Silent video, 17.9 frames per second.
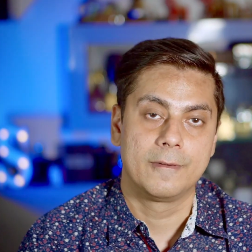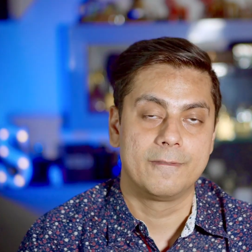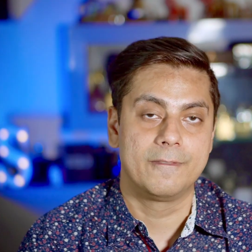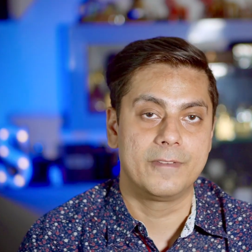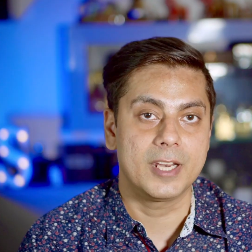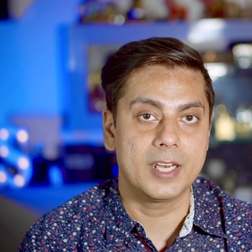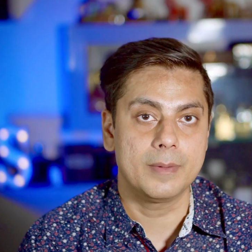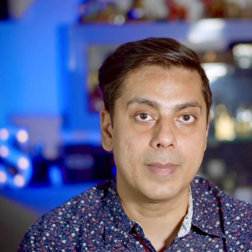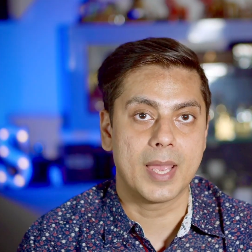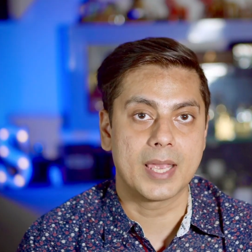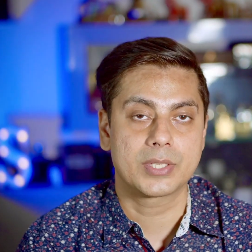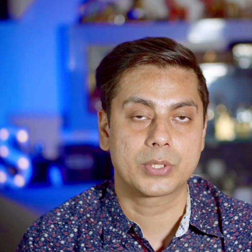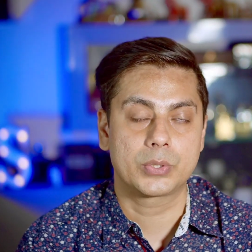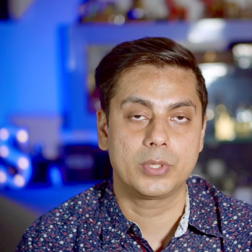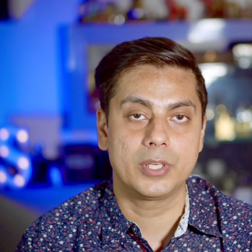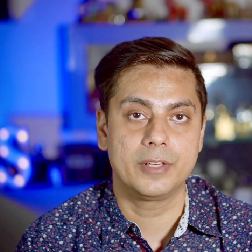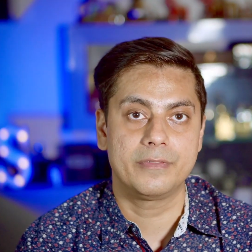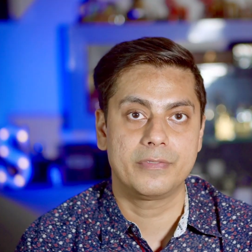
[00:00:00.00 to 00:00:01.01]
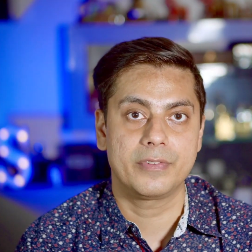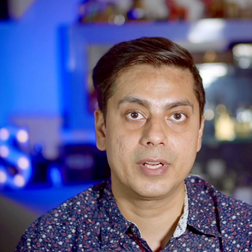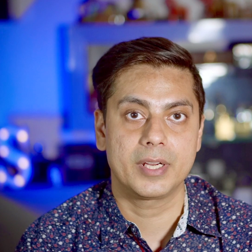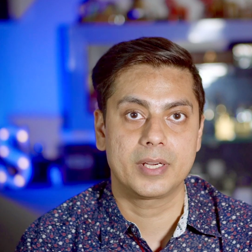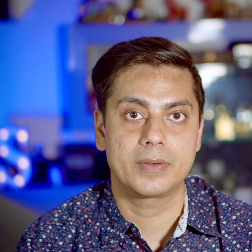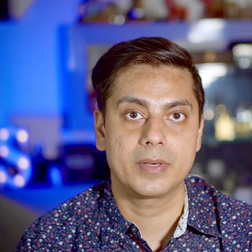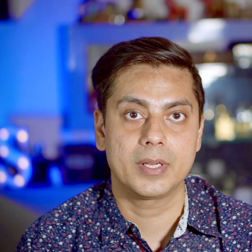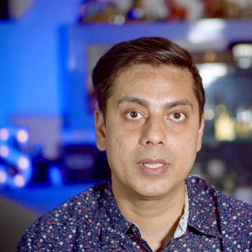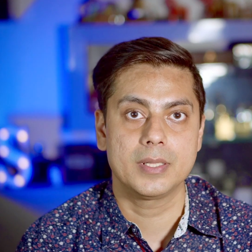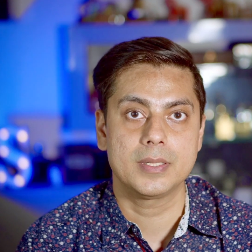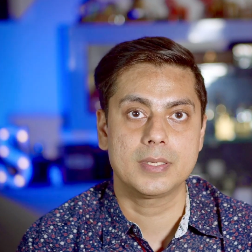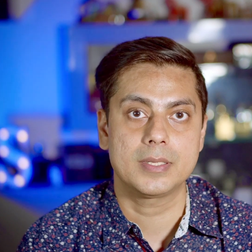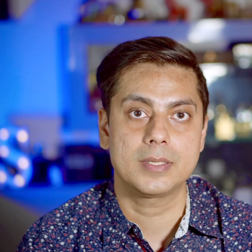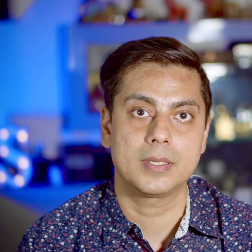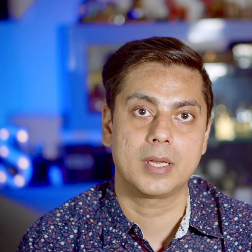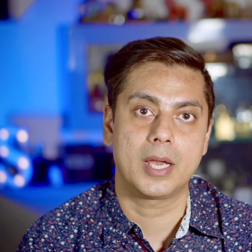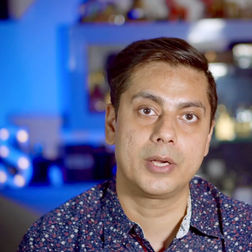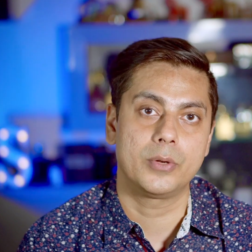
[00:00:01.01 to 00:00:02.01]
Very masculine
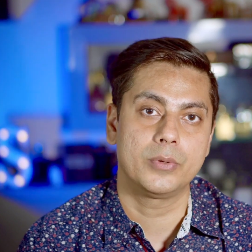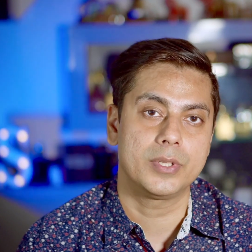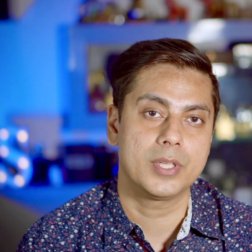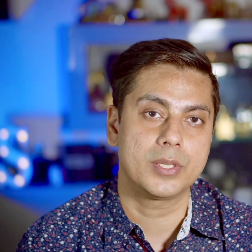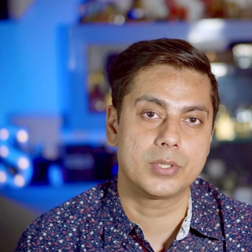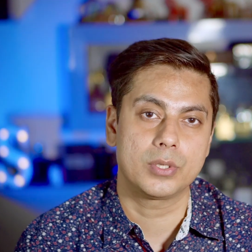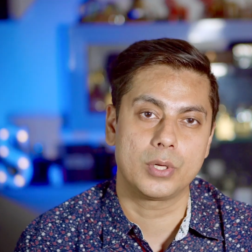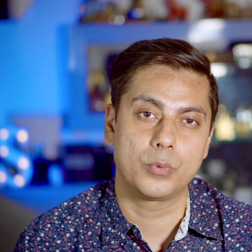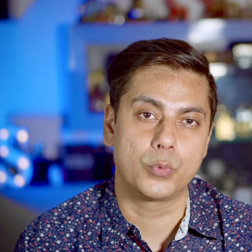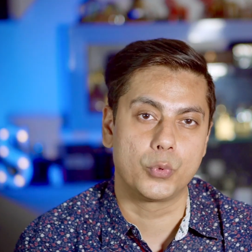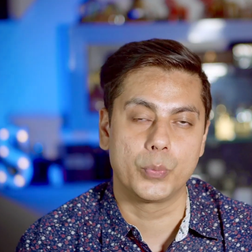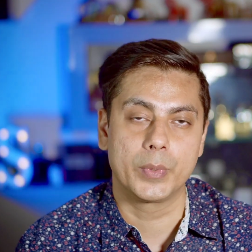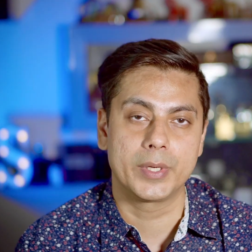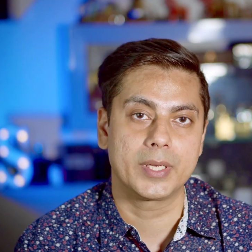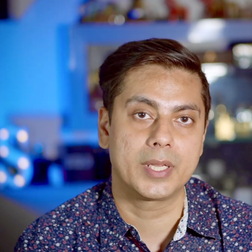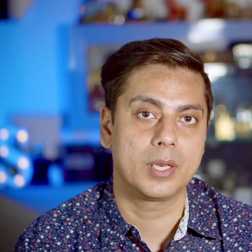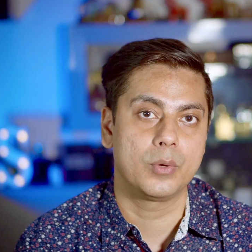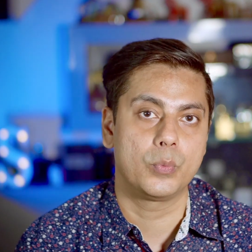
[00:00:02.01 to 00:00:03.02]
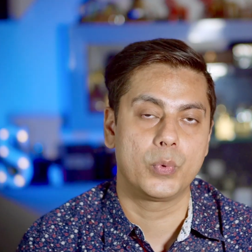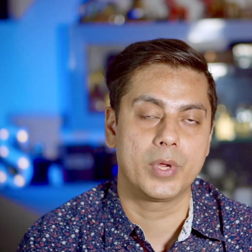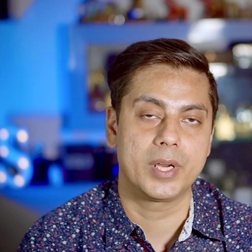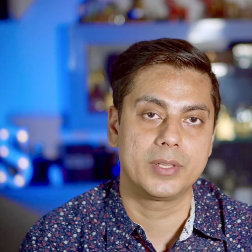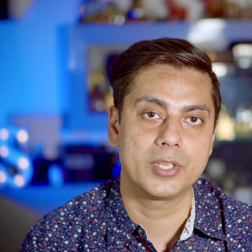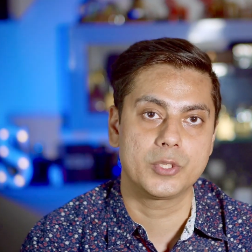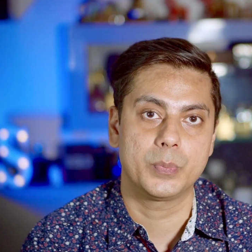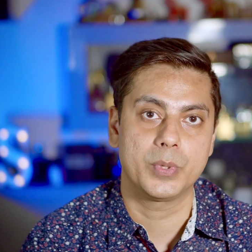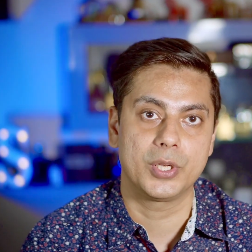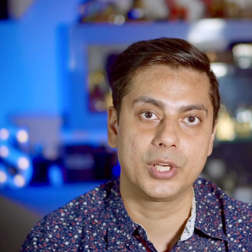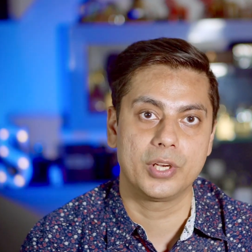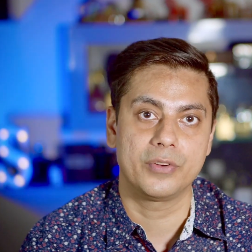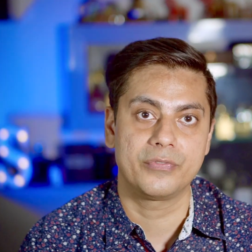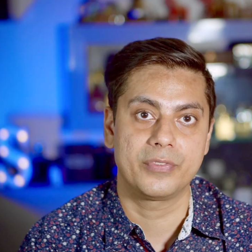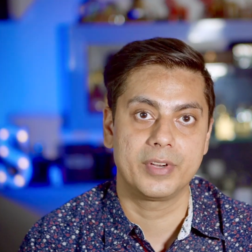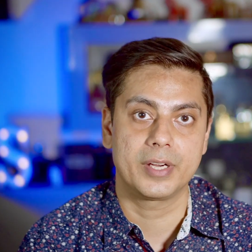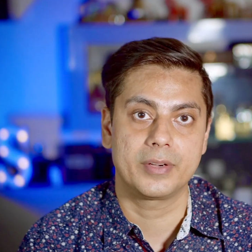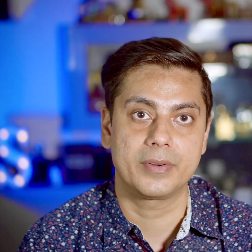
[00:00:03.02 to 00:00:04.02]
fragrance. I don't think so a woman can wear this
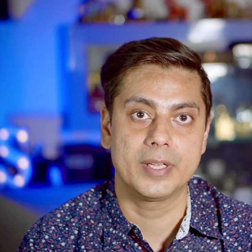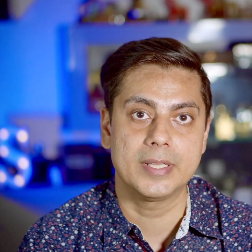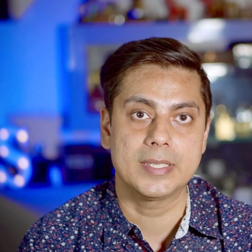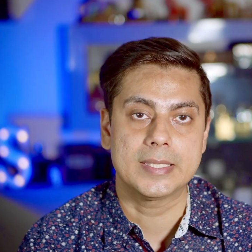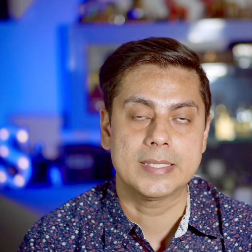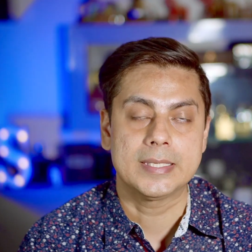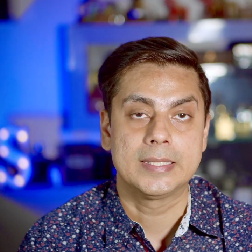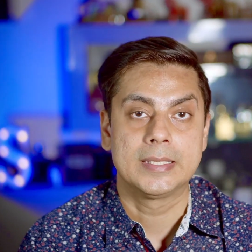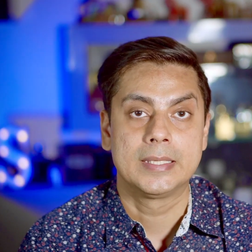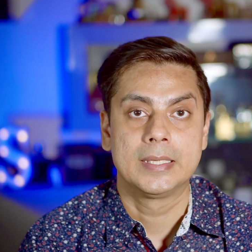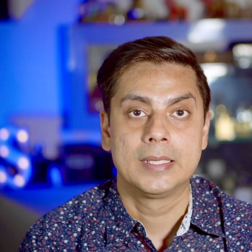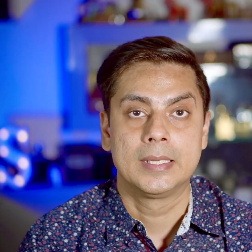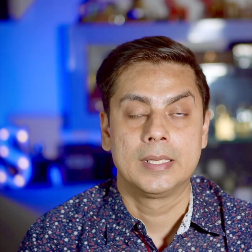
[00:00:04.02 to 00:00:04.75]
particular fragrance.